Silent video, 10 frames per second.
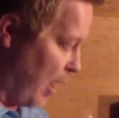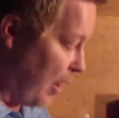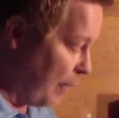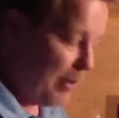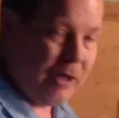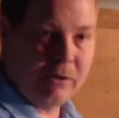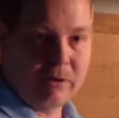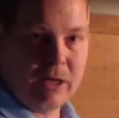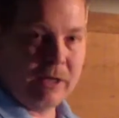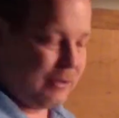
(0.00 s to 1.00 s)
a minute or
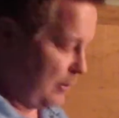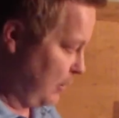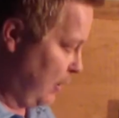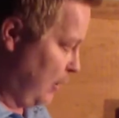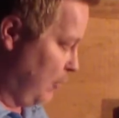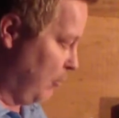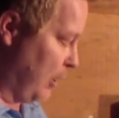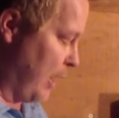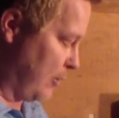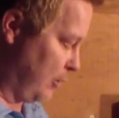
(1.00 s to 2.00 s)
less, we'll
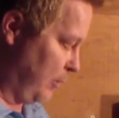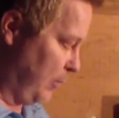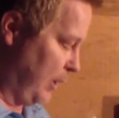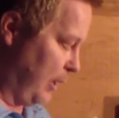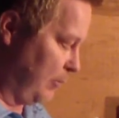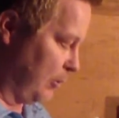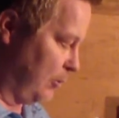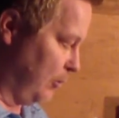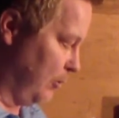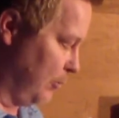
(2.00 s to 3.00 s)
actually be able
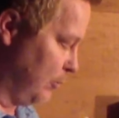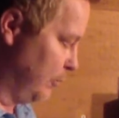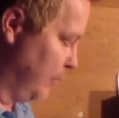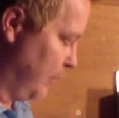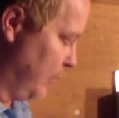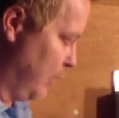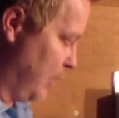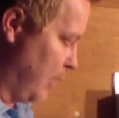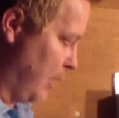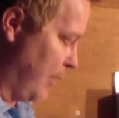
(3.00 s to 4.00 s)
to
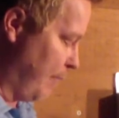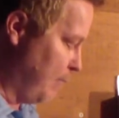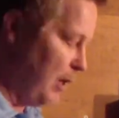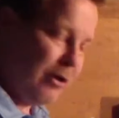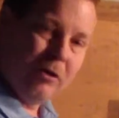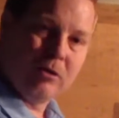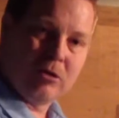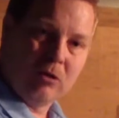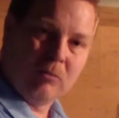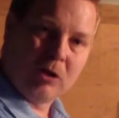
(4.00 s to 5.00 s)
meter your
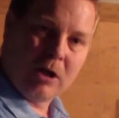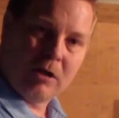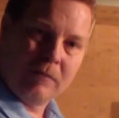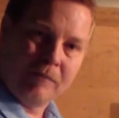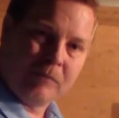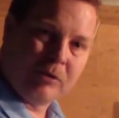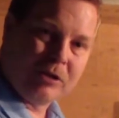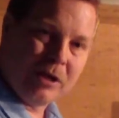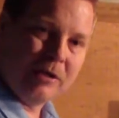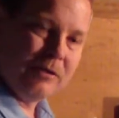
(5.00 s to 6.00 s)
soap draw
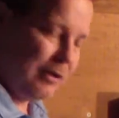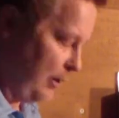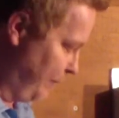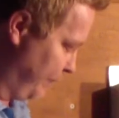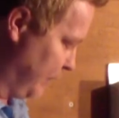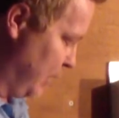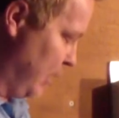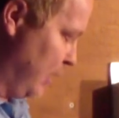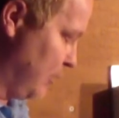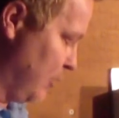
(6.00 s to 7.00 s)
precisely
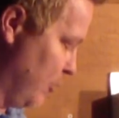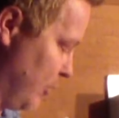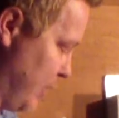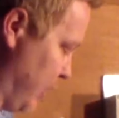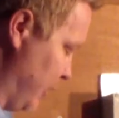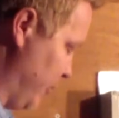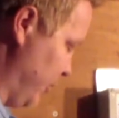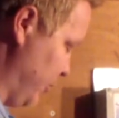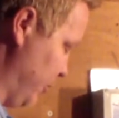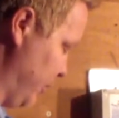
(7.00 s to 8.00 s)
to know exactly what
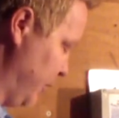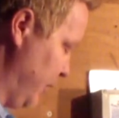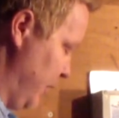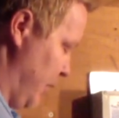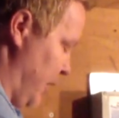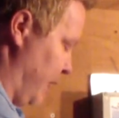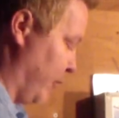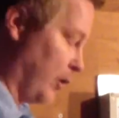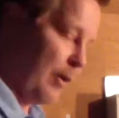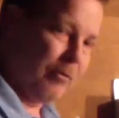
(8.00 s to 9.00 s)
you're doing.
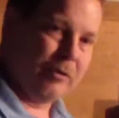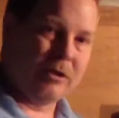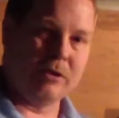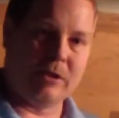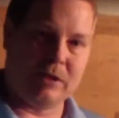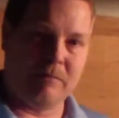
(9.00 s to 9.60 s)
For a couple reasons, that's a